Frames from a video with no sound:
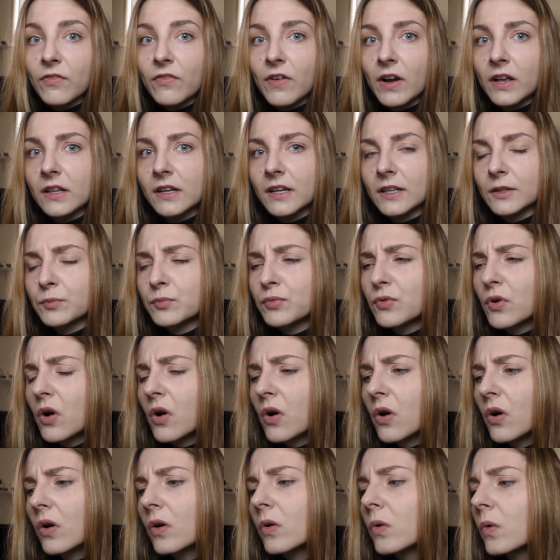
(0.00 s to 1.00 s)
Final Cut
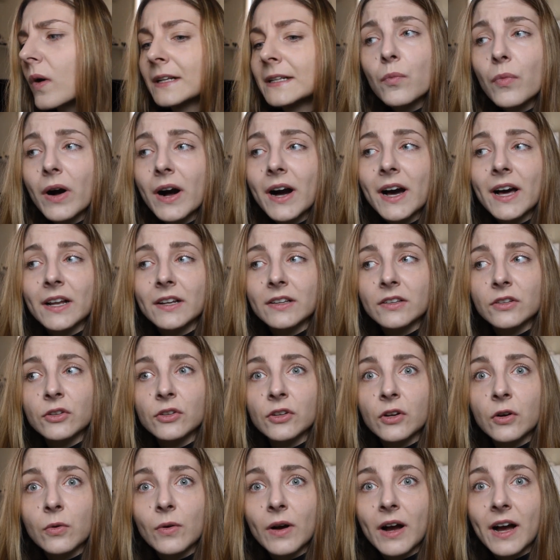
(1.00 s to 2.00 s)
Pro. But, you
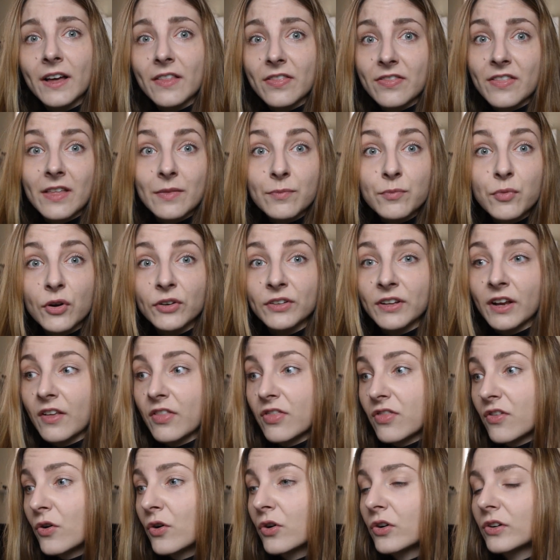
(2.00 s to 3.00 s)
know, at that point I
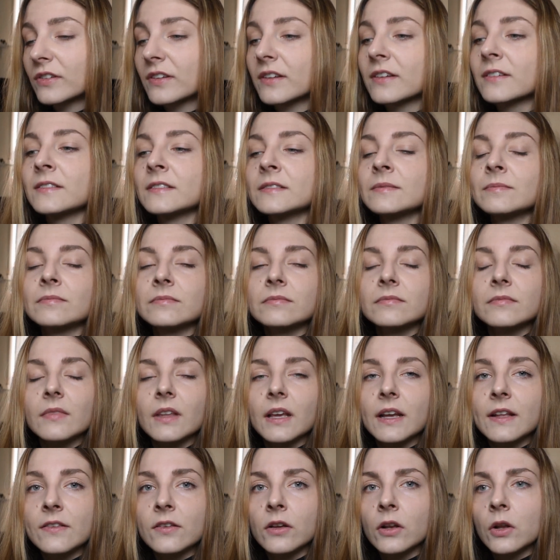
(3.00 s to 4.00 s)
thought
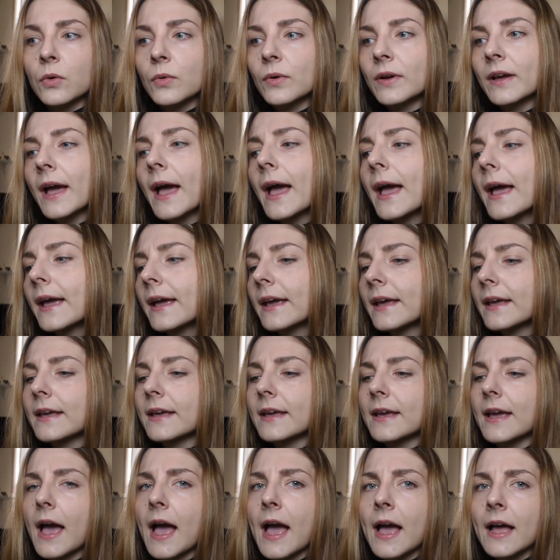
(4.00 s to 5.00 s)
it's all
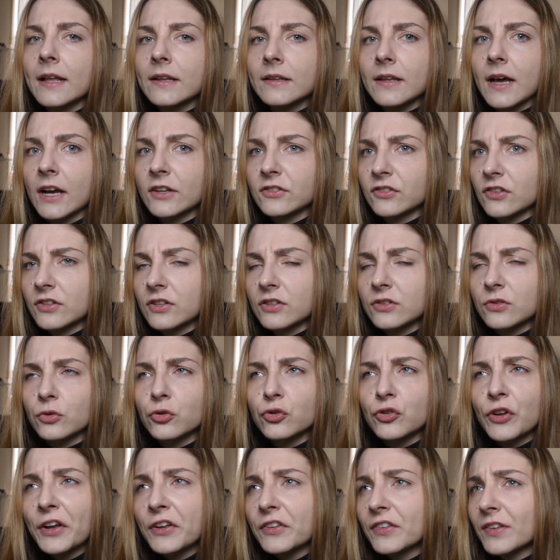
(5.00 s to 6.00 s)
okay and I just need to
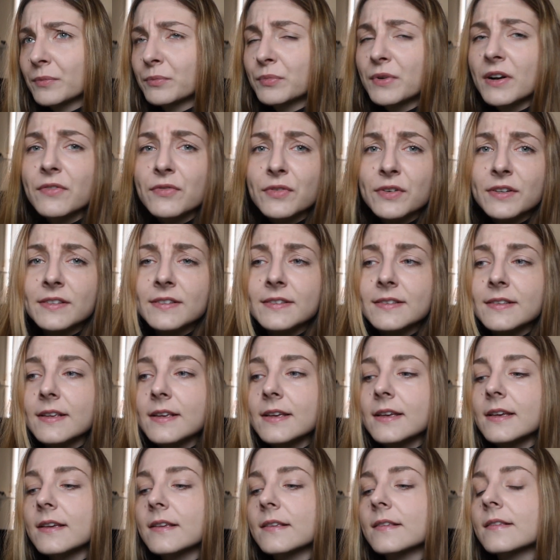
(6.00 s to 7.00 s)
change some
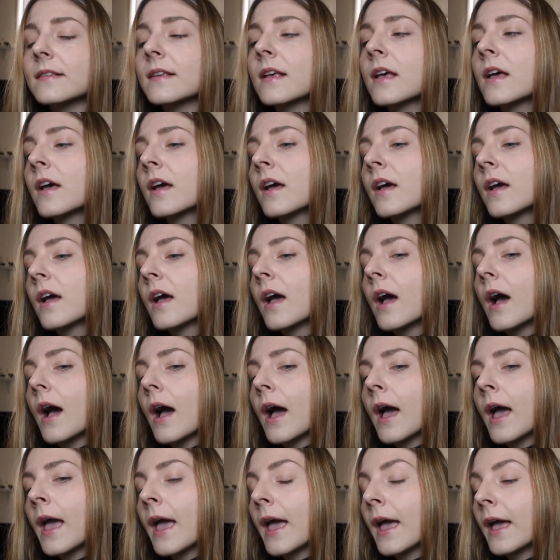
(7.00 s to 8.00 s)
preferences.
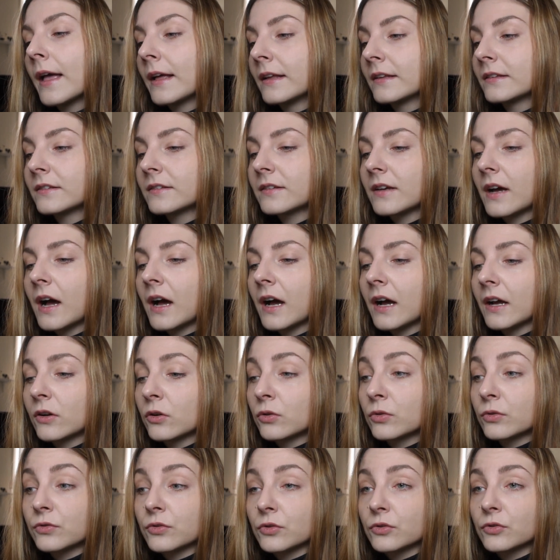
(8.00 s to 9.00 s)
And I
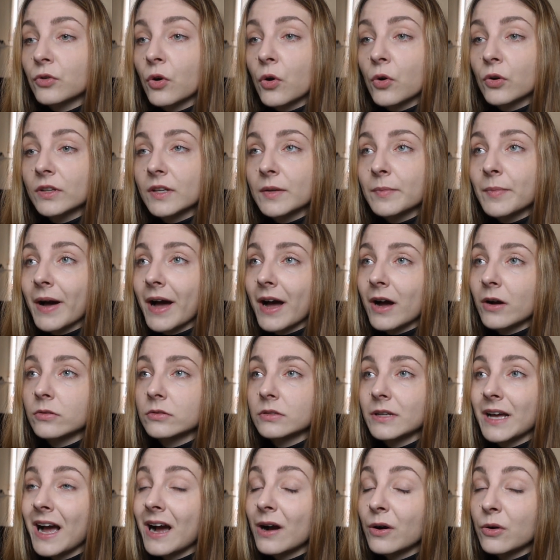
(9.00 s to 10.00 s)
also talked
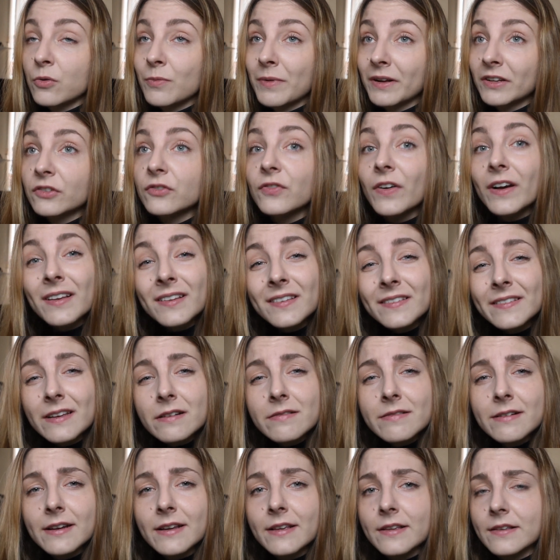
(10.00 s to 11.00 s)
about how much
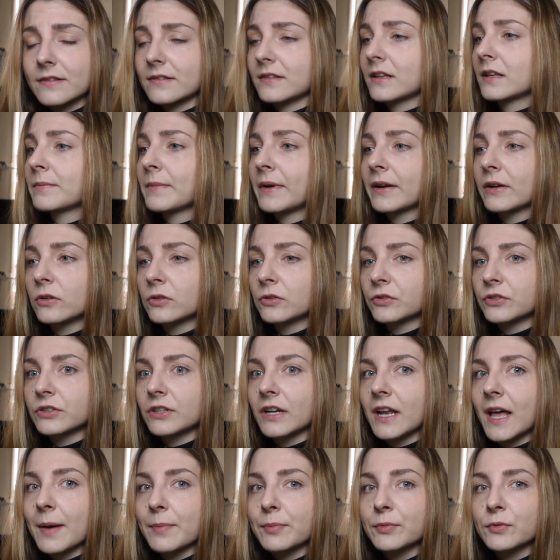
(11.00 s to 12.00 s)
faster it is than my older
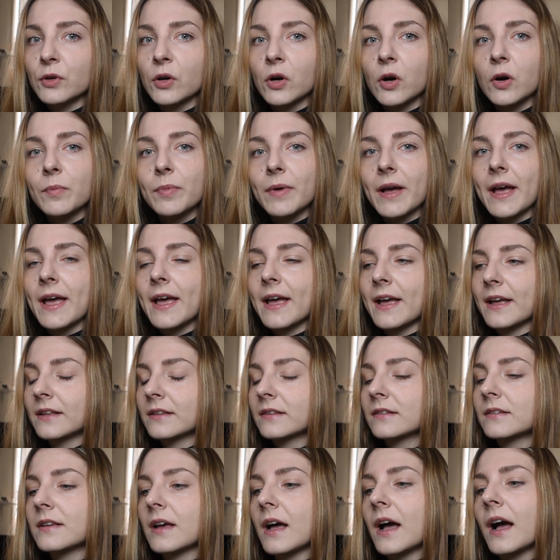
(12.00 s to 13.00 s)
laptop,
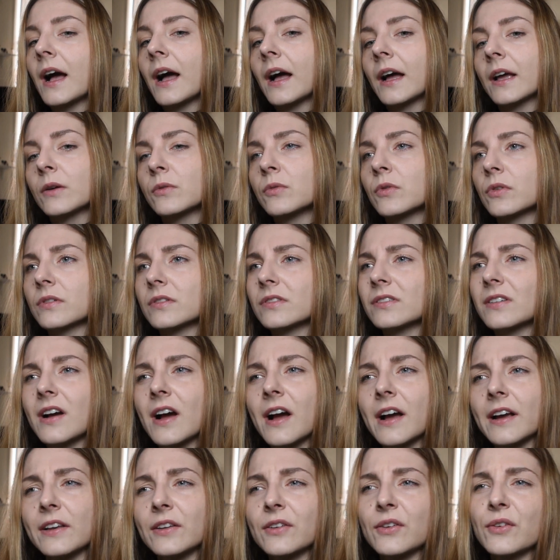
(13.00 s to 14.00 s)
and I was
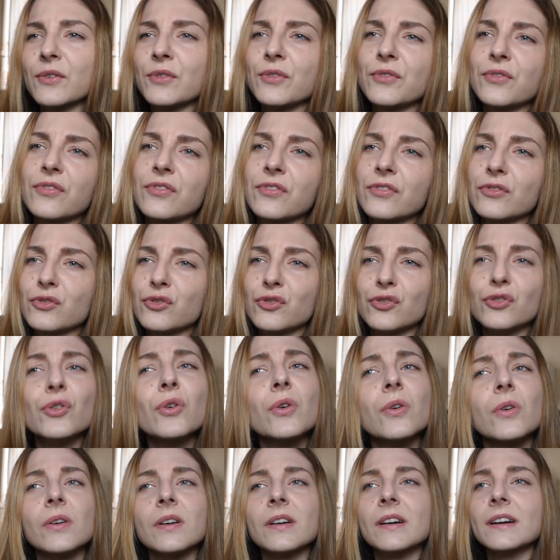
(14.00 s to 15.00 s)
kind of
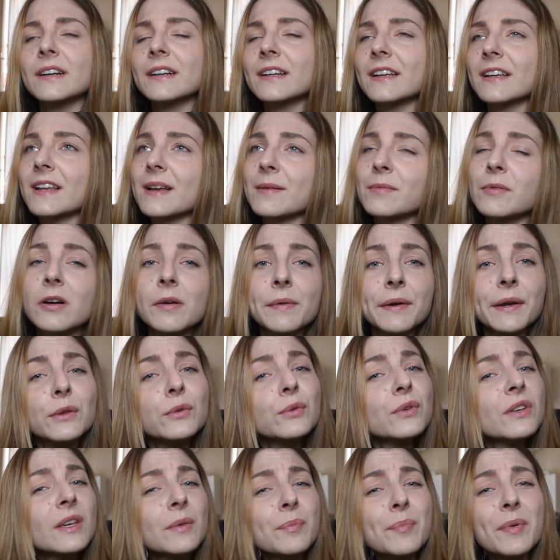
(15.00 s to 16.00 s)
sure that I'm going
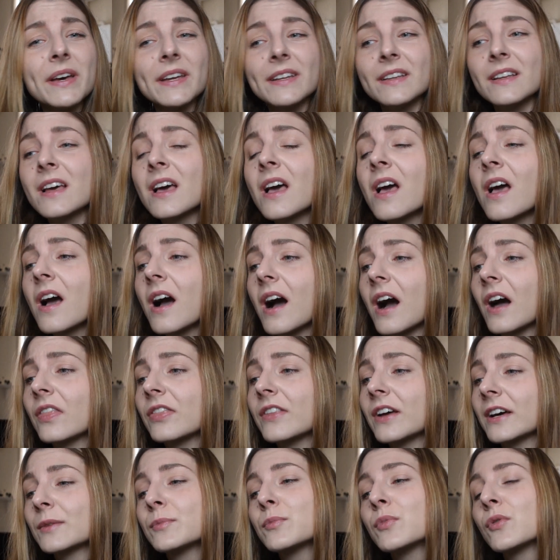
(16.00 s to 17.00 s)
to keep it at
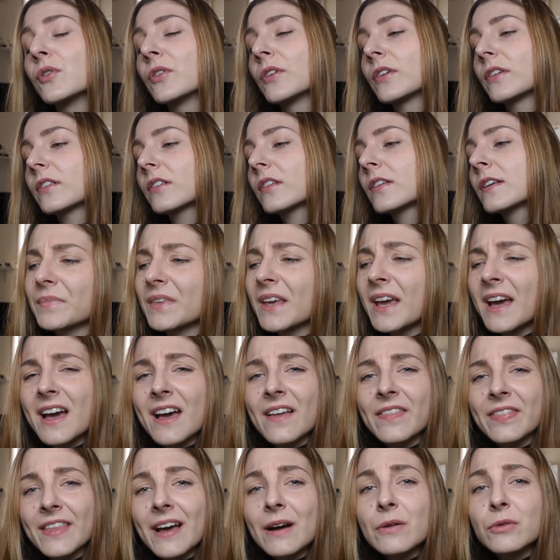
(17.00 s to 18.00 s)
that point. Yeah,
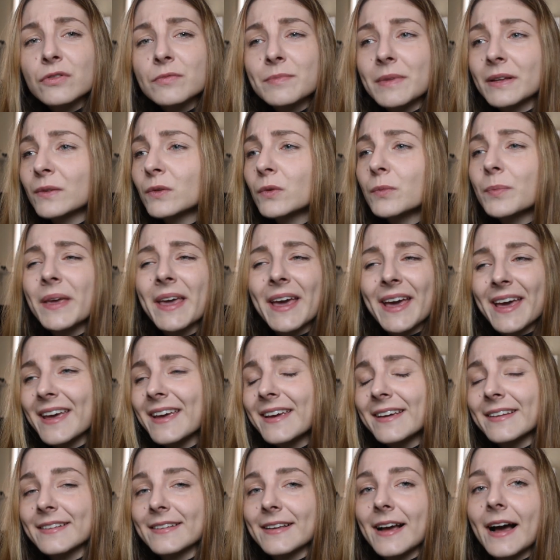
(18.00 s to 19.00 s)
and that was meant to be
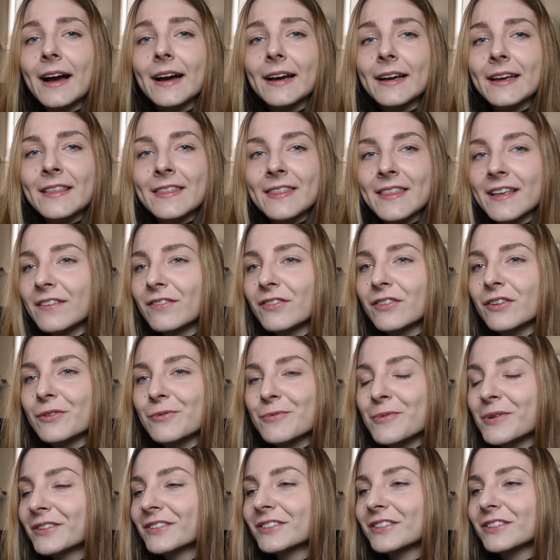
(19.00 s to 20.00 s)
it. I never
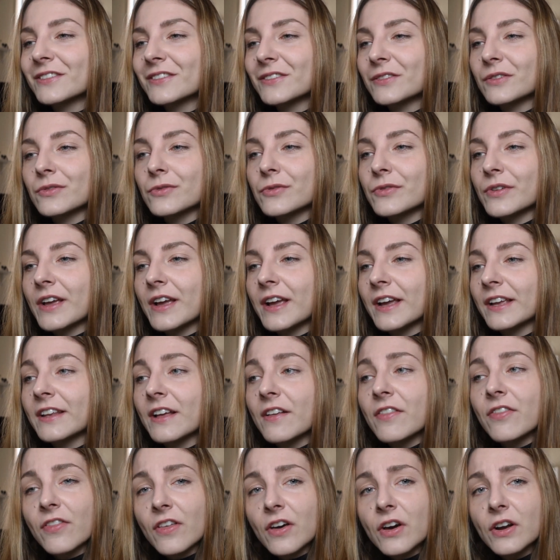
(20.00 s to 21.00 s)
wanted to create
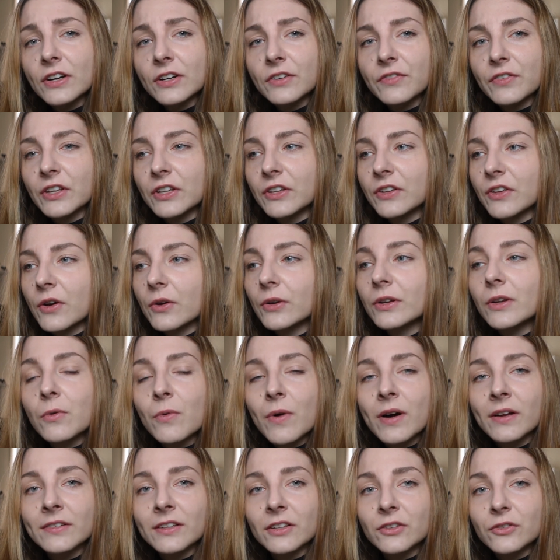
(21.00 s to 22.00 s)
a third video, the
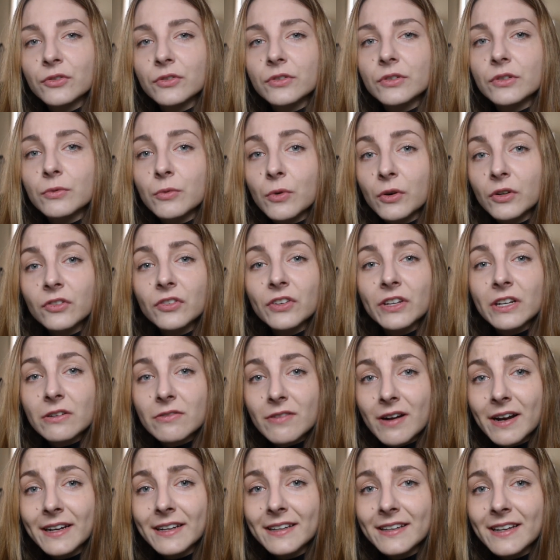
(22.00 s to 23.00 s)
one that you're watching
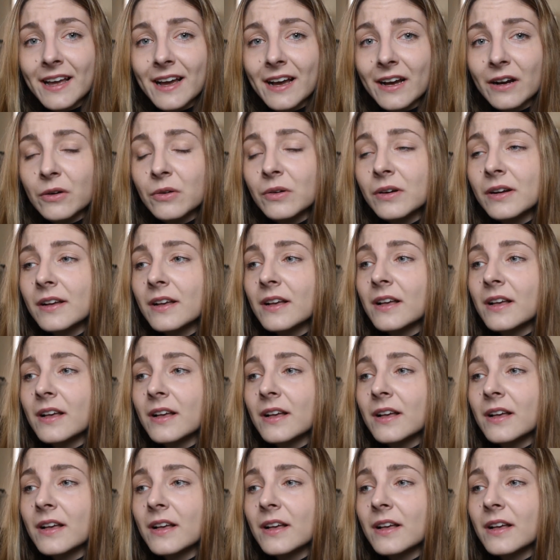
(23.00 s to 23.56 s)
right now.